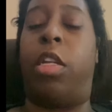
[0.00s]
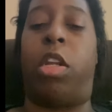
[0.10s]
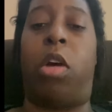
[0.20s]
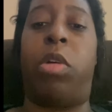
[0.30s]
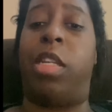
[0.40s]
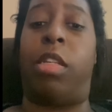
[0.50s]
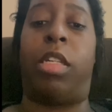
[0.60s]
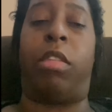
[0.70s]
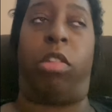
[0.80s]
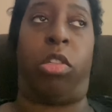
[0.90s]
No, he didn't
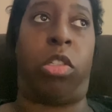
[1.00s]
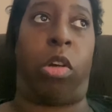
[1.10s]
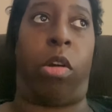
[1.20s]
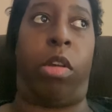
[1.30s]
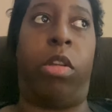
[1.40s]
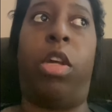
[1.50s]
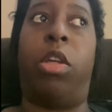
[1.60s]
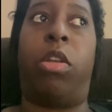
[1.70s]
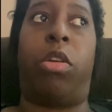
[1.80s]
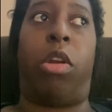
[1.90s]
get this started.
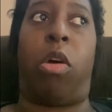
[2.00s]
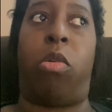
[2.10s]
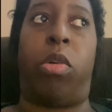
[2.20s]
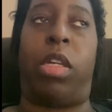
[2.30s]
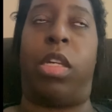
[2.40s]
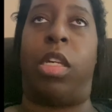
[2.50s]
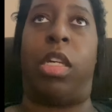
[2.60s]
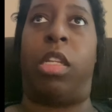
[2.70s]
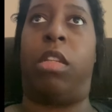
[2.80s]
No, it